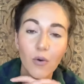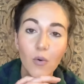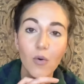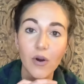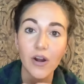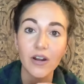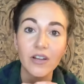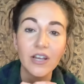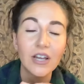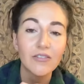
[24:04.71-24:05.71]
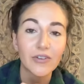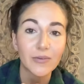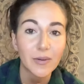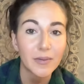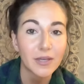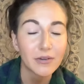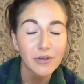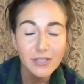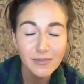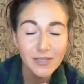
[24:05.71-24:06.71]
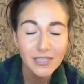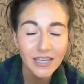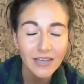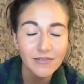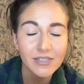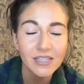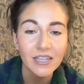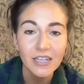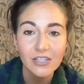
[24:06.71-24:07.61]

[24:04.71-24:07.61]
or for upcoming Christmas gifts,